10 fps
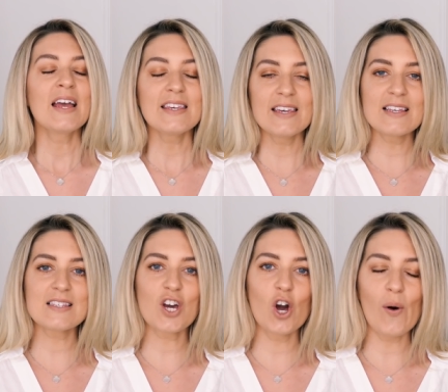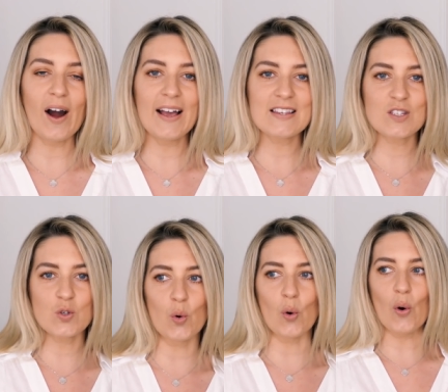Years ago I
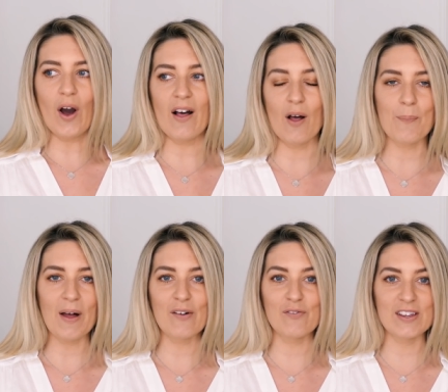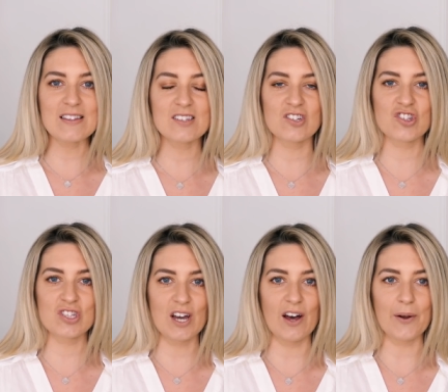saw um, a vintage
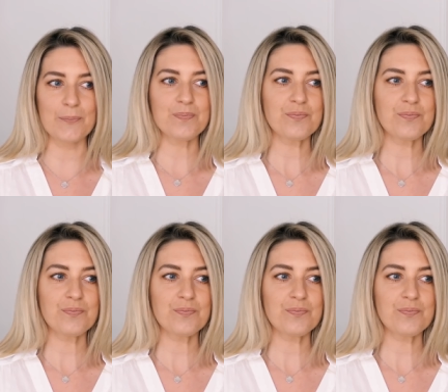skirt